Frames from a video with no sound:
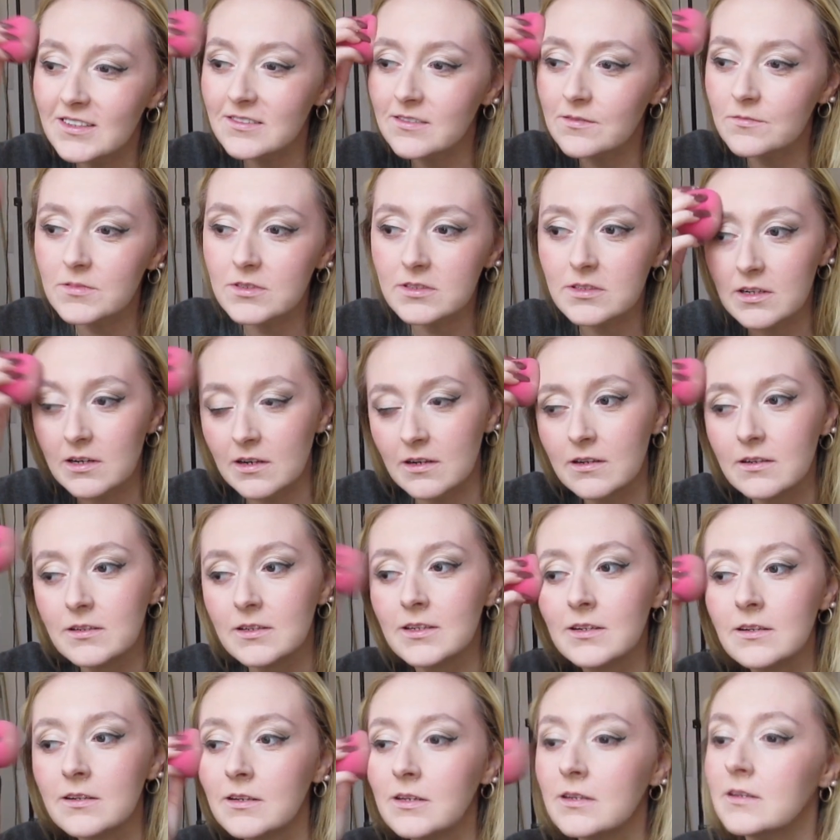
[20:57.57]
so I'm just gonna
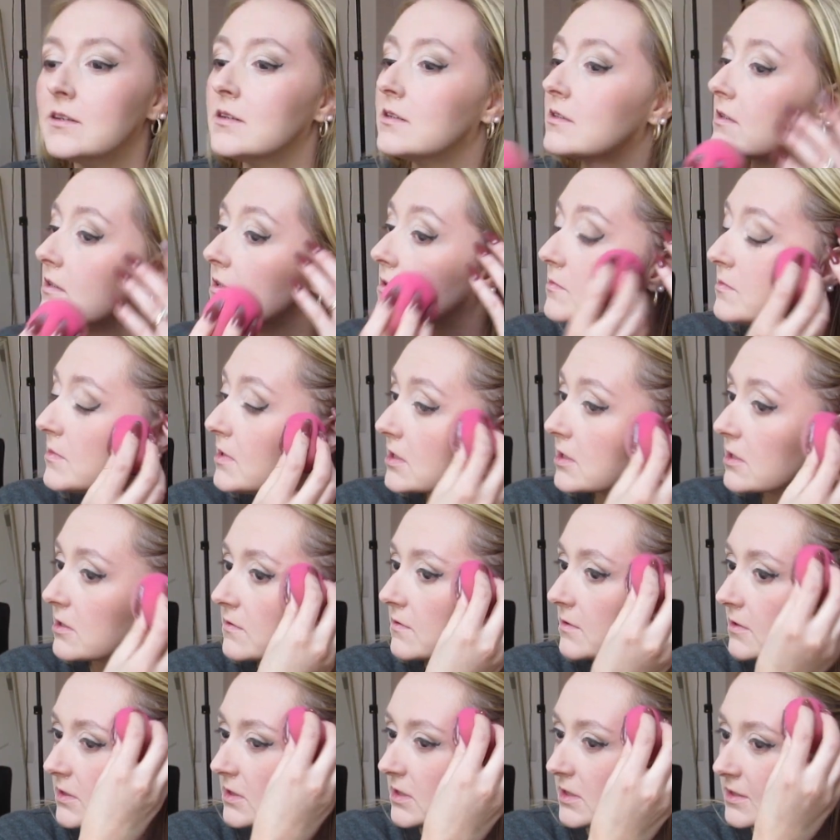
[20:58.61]
come up
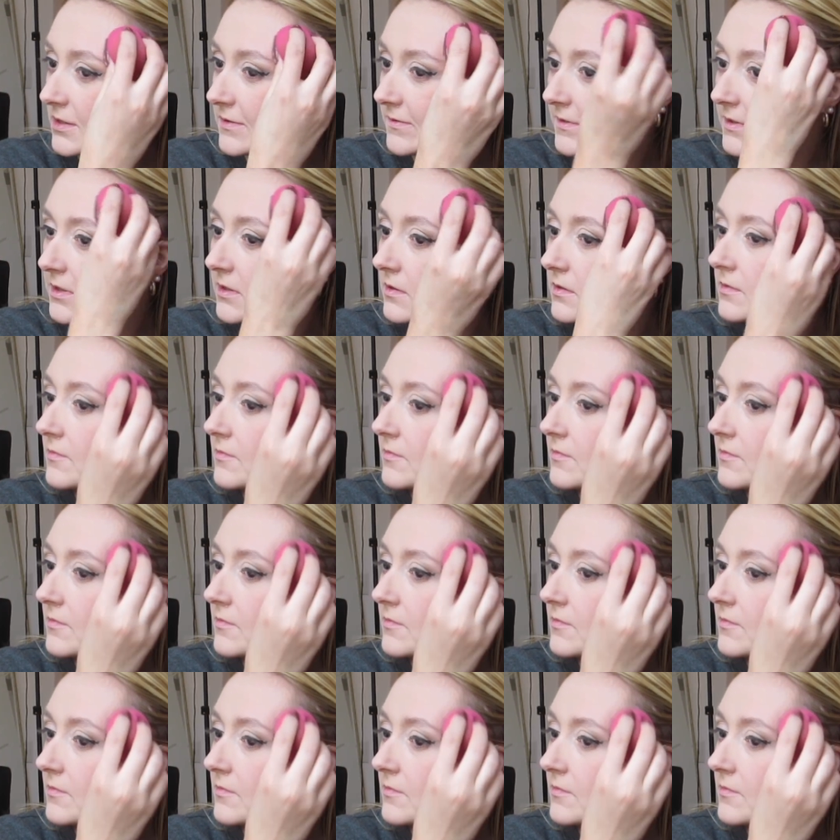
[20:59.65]
over this one.